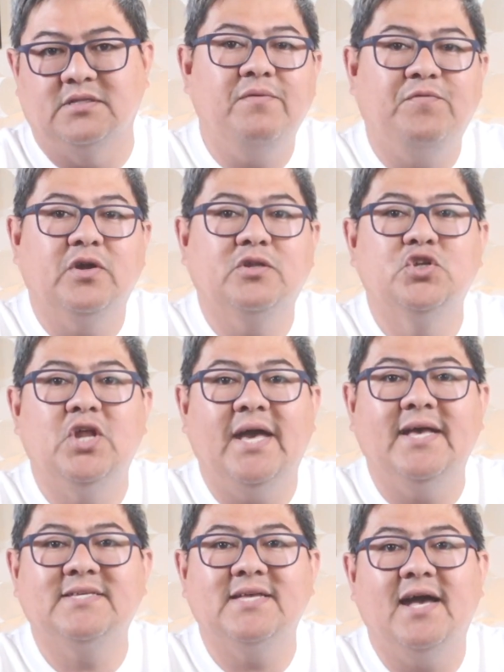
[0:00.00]
Refer to
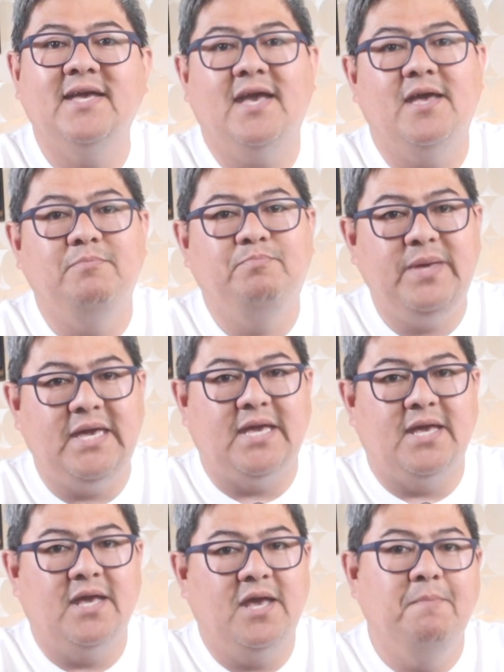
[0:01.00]
the S I N
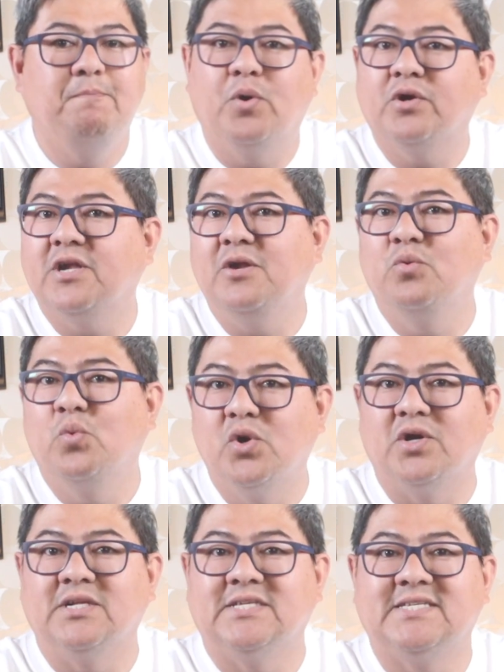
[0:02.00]
P, important
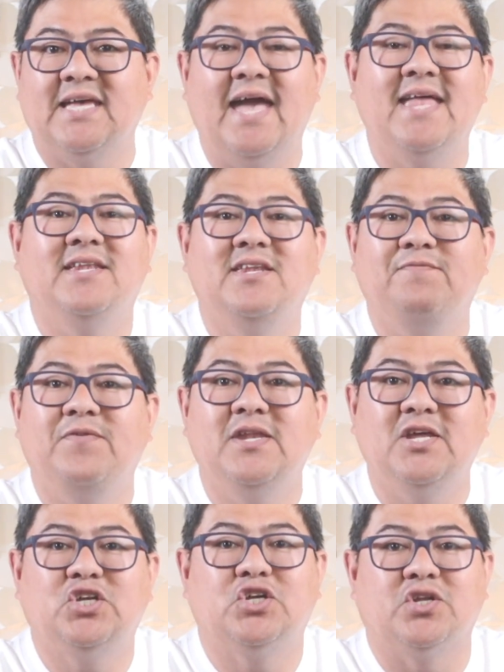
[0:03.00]
words, and
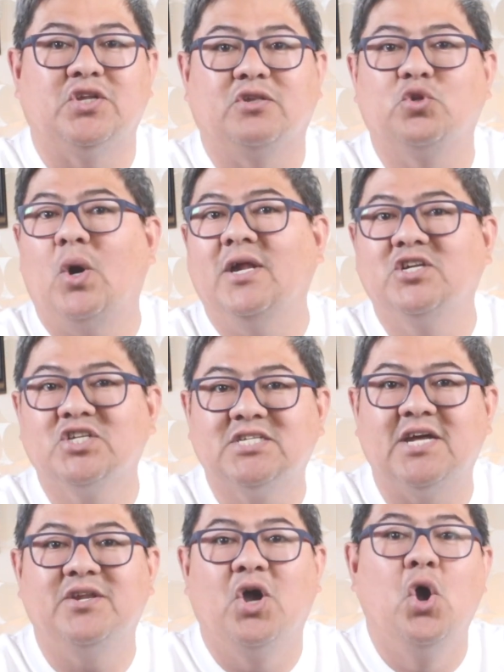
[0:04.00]
definition to
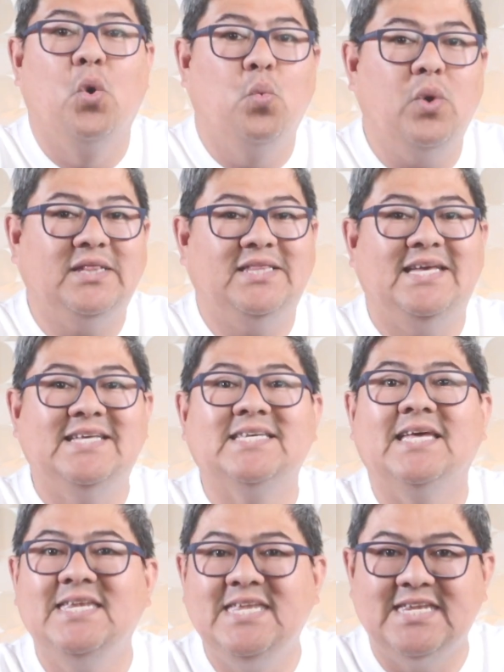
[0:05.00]
understand what
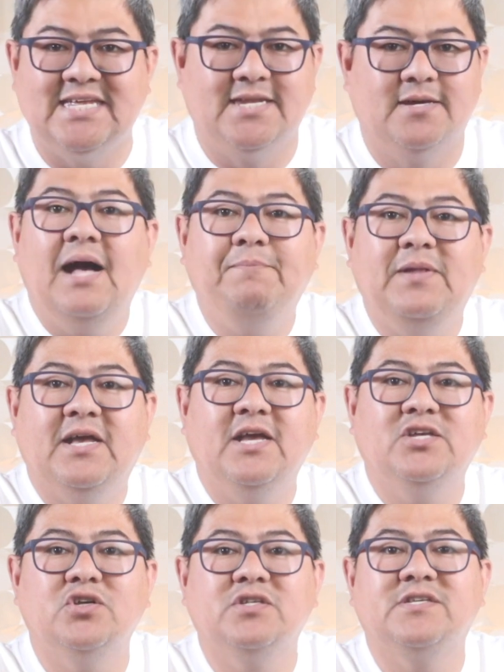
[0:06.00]
is needed.
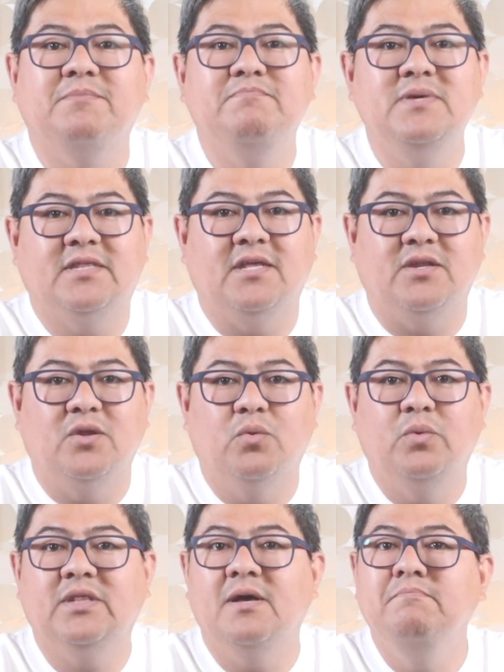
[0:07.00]
Applications submitted
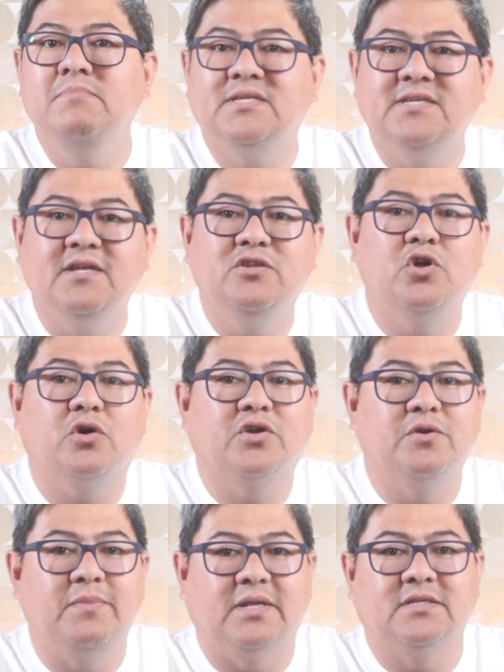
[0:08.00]
with a missing
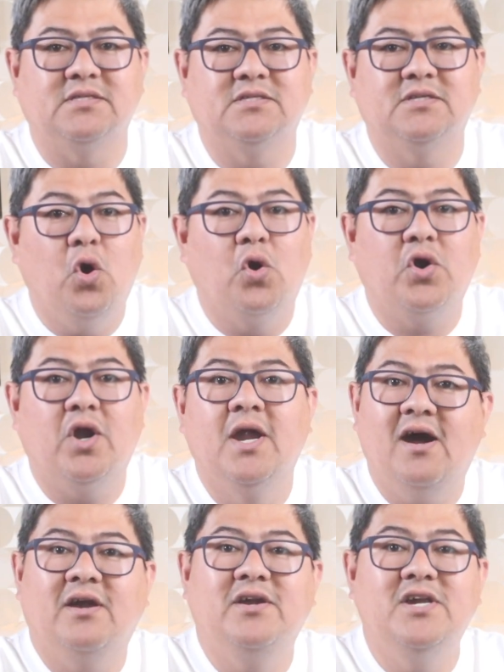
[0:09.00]
documents or
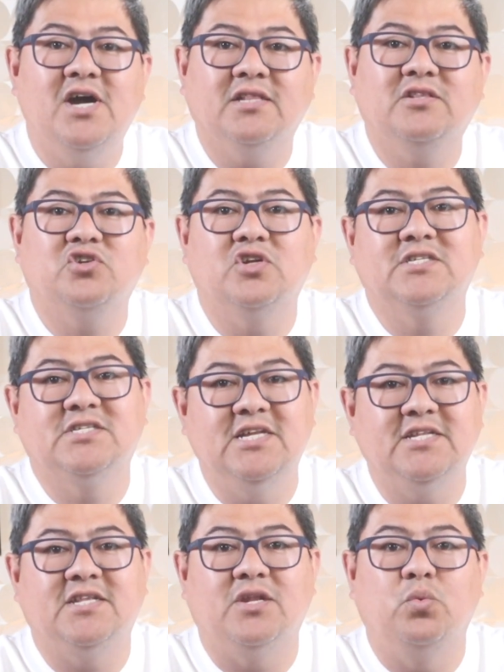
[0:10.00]
are not
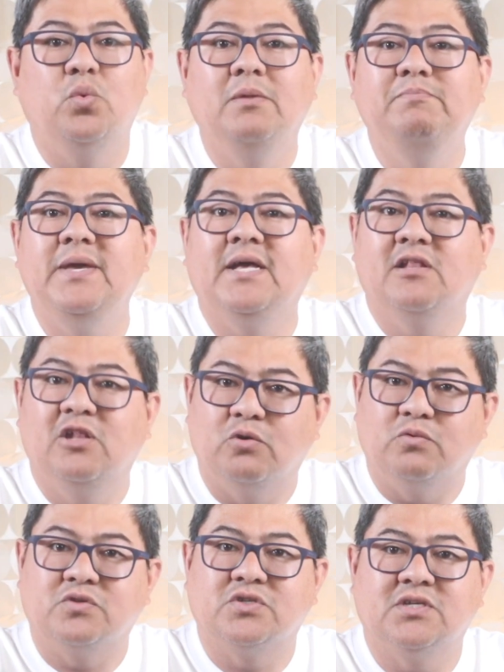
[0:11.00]
translated will be
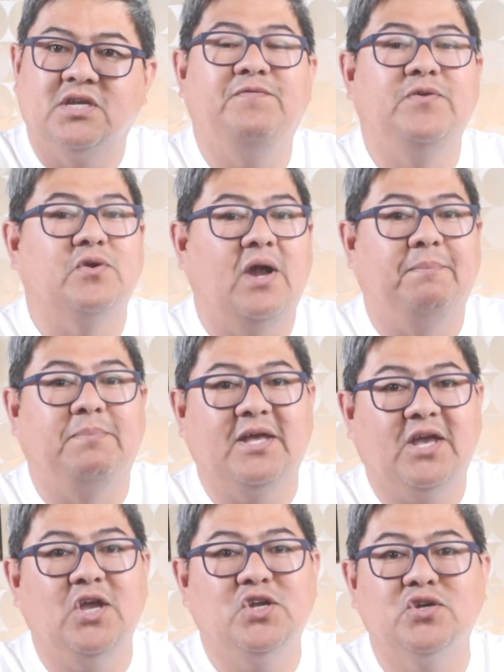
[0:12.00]
closed. If your
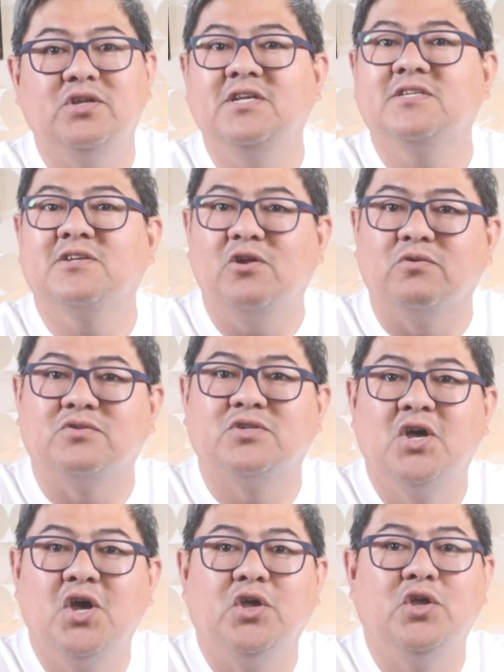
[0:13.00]
application is
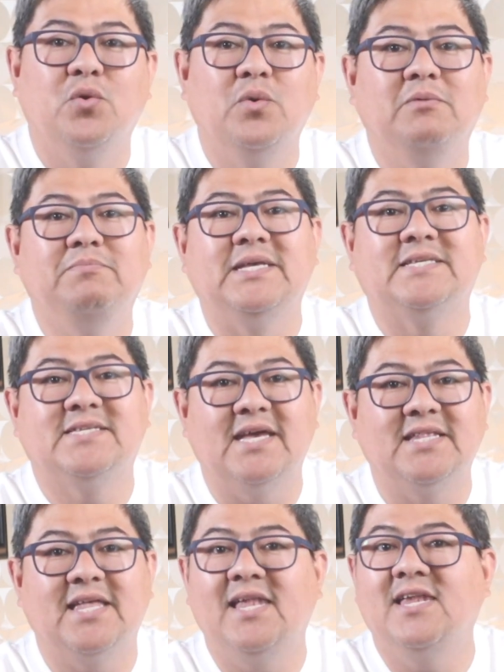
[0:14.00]
closed, you will be
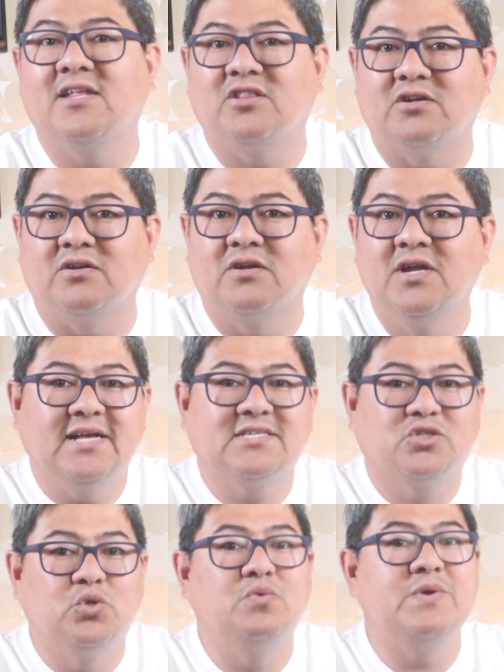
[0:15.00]
sent a letter
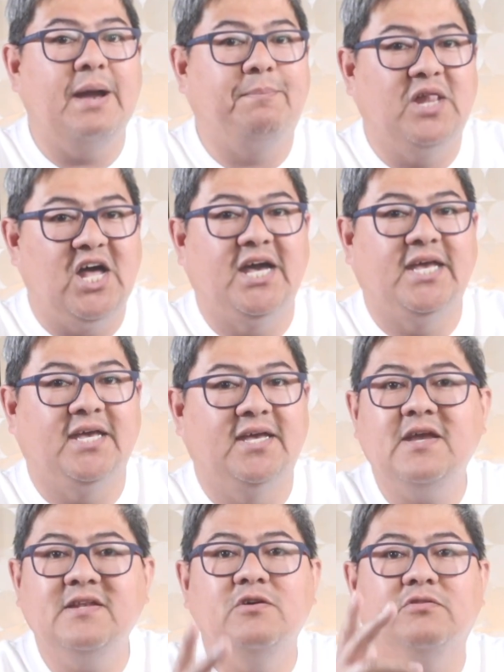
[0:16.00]
asked to reapply.
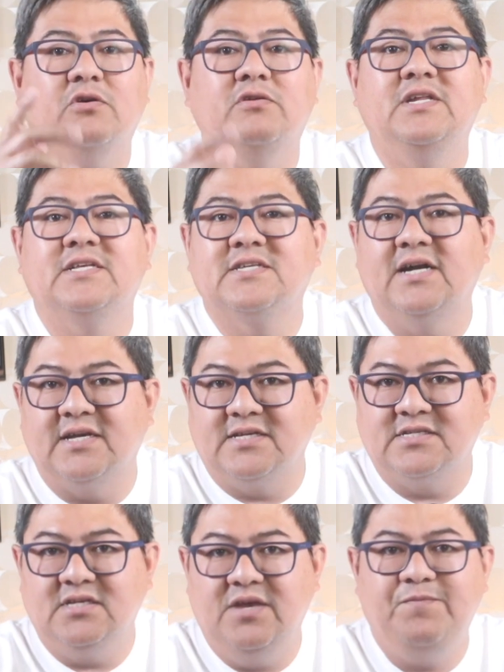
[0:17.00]
Take note on this,
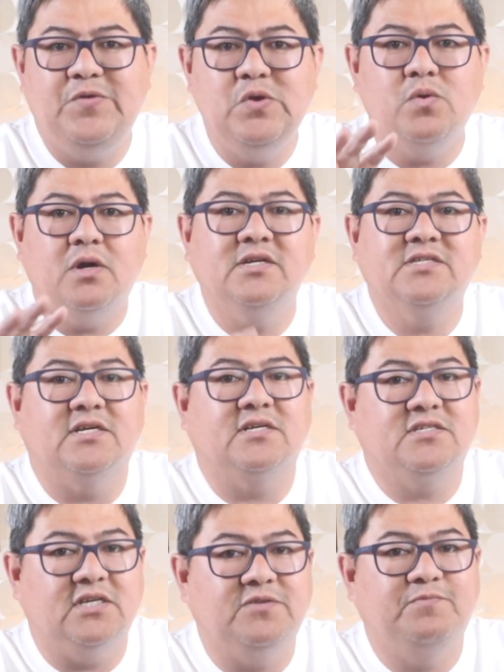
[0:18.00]
guys. If you are
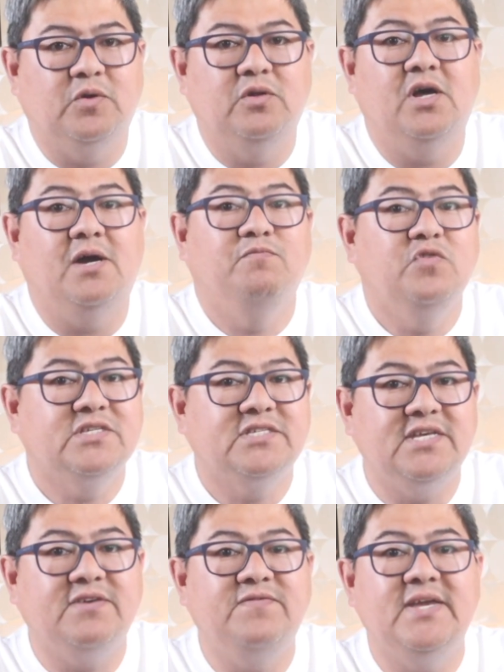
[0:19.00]
successful of
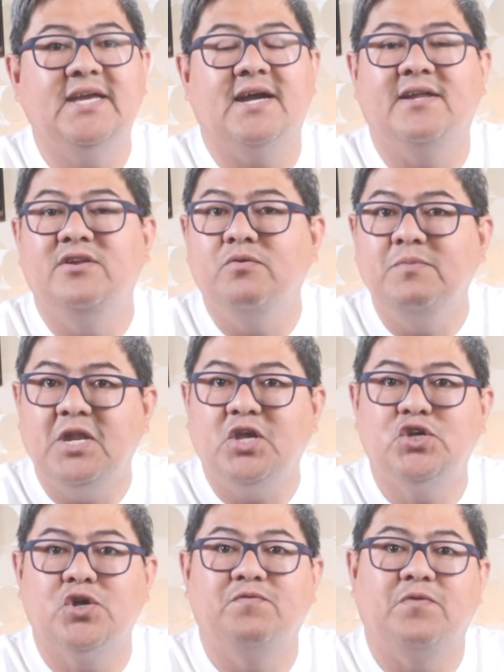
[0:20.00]
receiving a
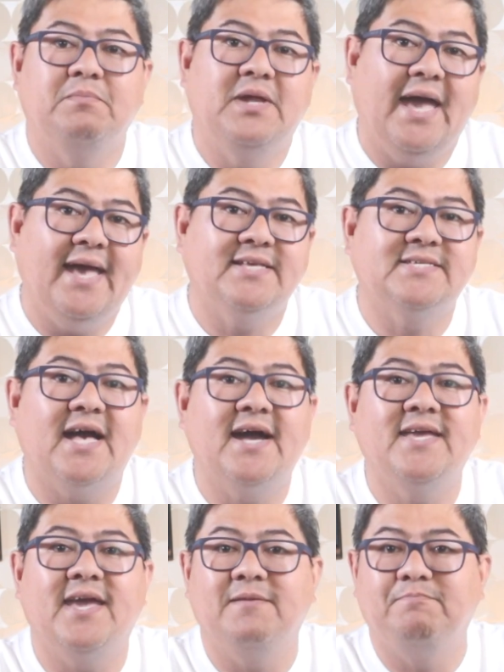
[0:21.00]
nomination from the S
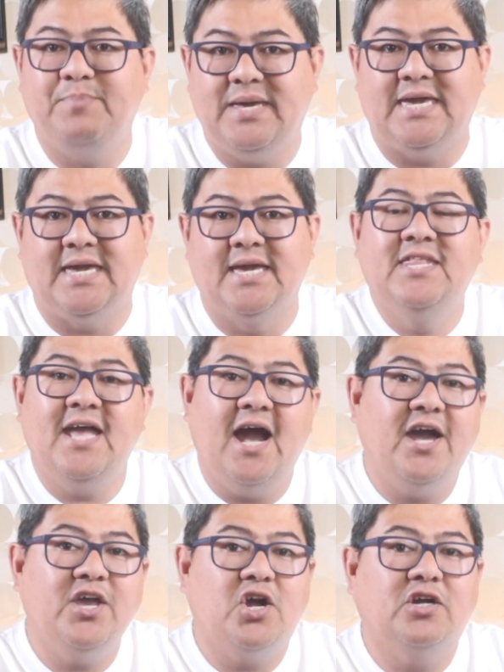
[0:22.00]
I N P, the
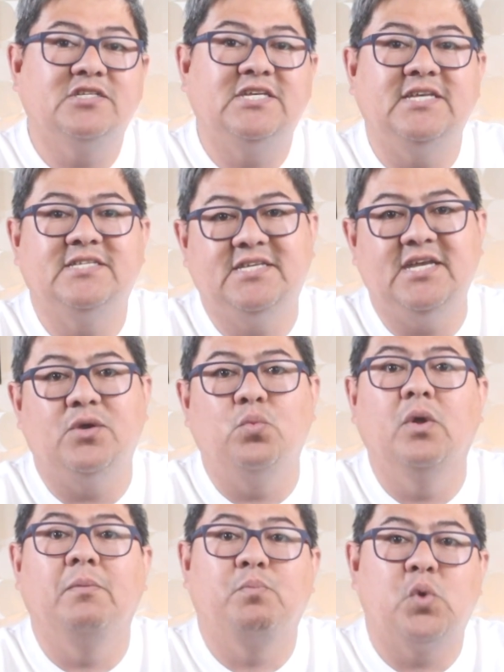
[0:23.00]
I R C C
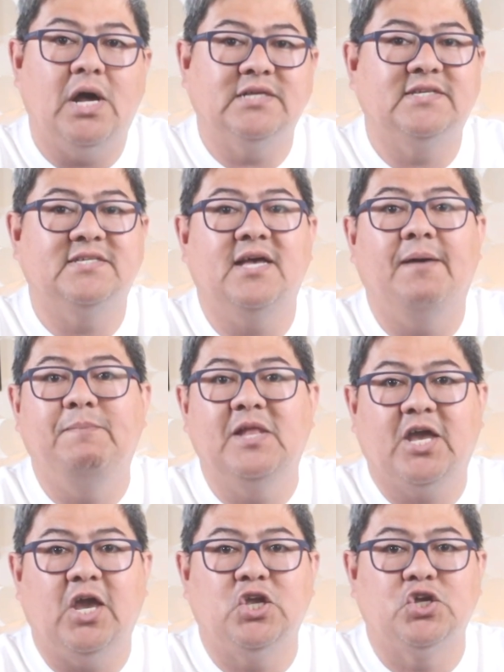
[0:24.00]
will process
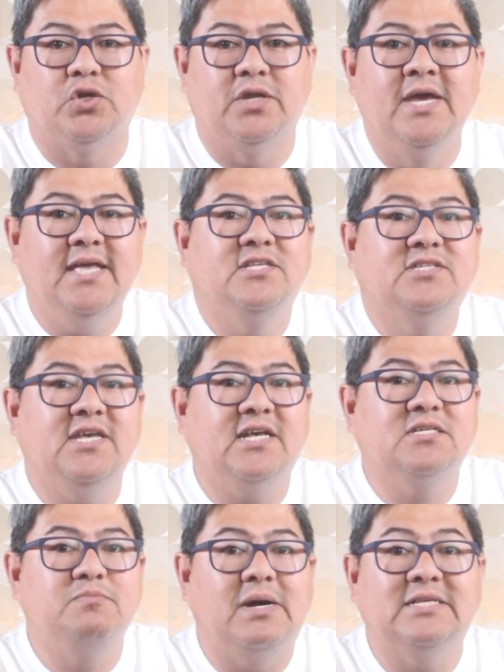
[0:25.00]
application in
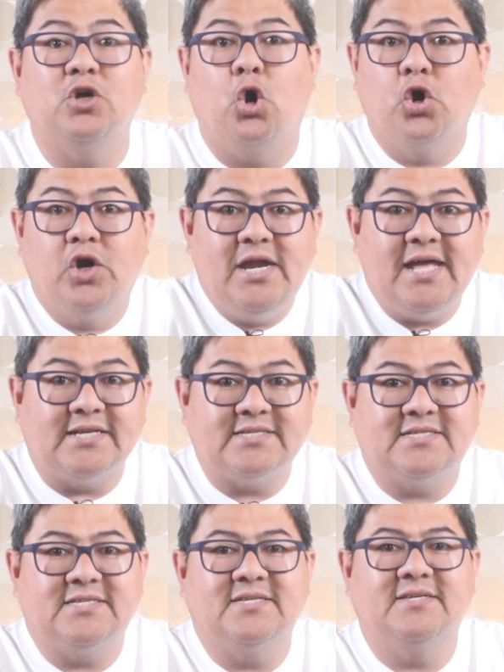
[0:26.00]
six months or
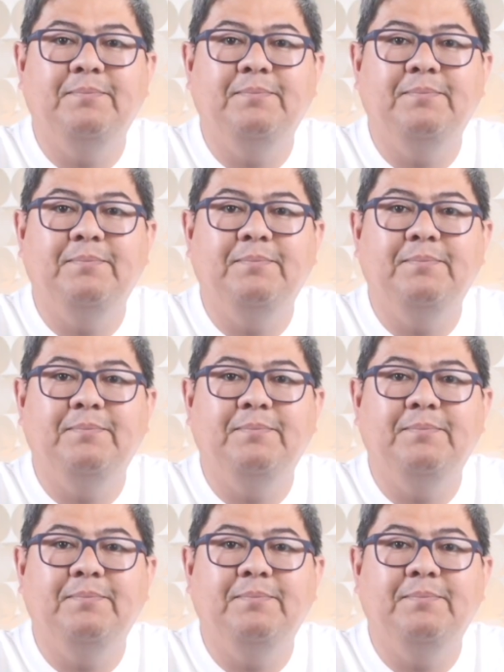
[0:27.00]
less.